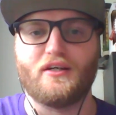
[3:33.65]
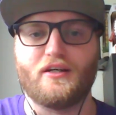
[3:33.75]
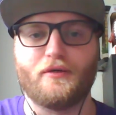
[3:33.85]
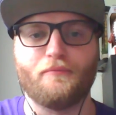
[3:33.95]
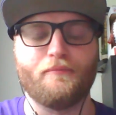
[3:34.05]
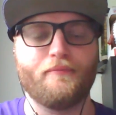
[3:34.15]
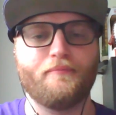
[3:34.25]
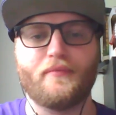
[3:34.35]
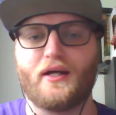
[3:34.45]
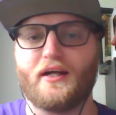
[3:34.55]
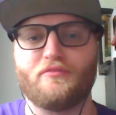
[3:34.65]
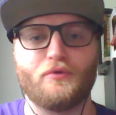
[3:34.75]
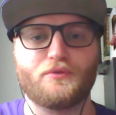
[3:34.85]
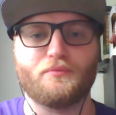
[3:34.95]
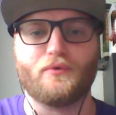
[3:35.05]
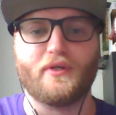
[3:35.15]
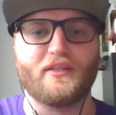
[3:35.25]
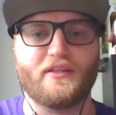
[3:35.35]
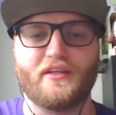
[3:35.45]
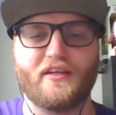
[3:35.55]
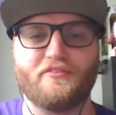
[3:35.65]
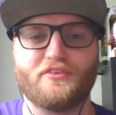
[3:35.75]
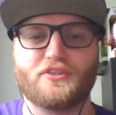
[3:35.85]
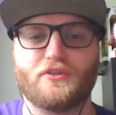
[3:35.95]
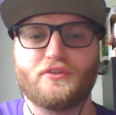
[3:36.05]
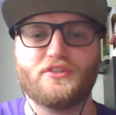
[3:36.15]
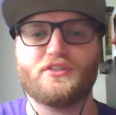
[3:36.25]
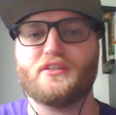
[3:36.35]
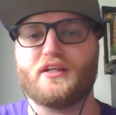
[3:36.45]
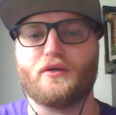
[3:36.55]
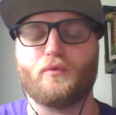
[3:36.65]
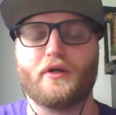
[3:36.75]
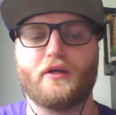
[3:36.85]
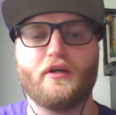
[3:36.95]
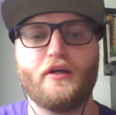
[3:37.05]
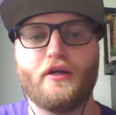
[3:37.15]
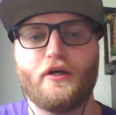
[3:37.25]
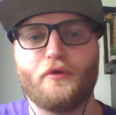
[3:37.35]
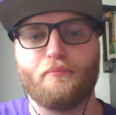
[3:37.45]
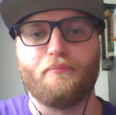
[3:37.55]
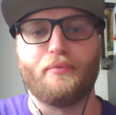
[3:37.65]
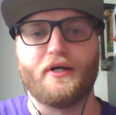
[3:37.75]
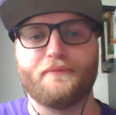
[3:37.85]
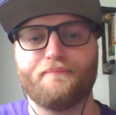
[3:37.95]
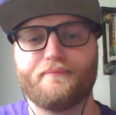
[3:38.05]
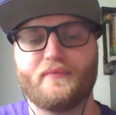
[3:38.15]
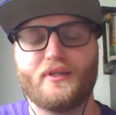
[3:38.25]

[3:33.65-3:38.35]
I have multiple Anthony Davis shirts that I wear, but